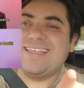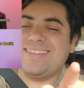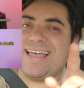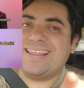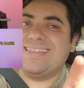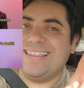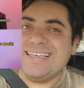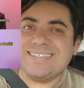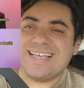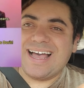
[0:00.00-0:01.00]
that
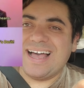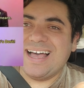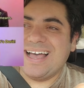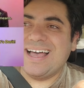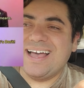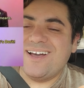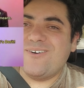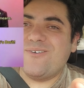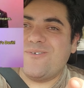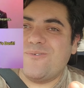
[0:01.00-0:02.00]
Lisa
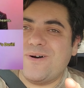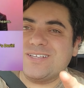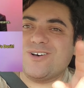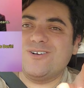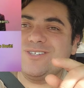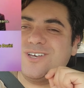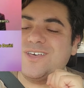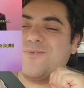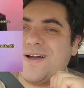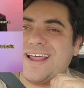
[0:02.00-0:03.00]
was also
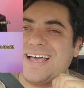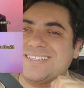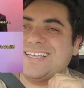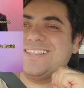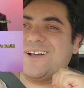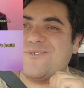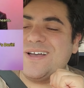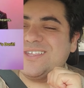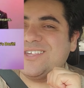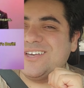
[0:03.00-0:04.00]
the one asking the
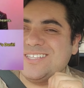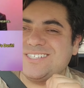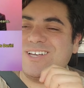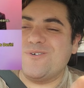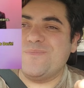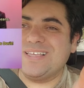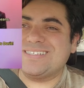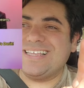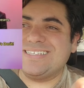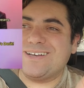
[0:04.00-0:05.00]
question. So
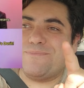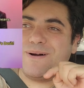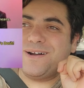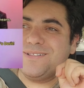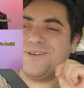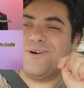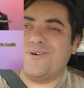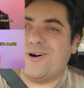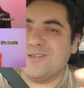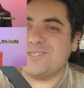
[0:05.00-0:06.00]
Miss Lisa
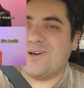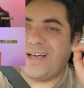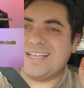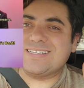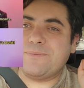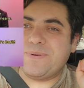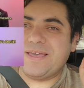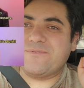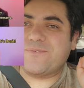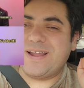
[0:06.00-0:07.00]
Barlow also has a
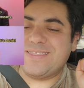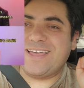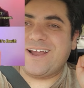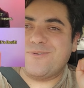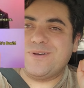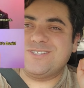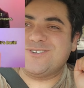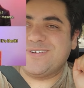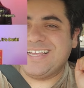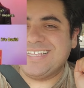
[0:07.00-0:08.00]
beef right there with
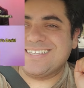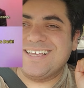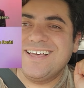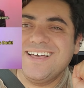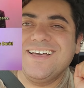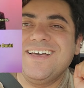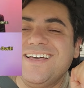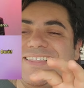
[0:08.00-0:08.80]
Dorit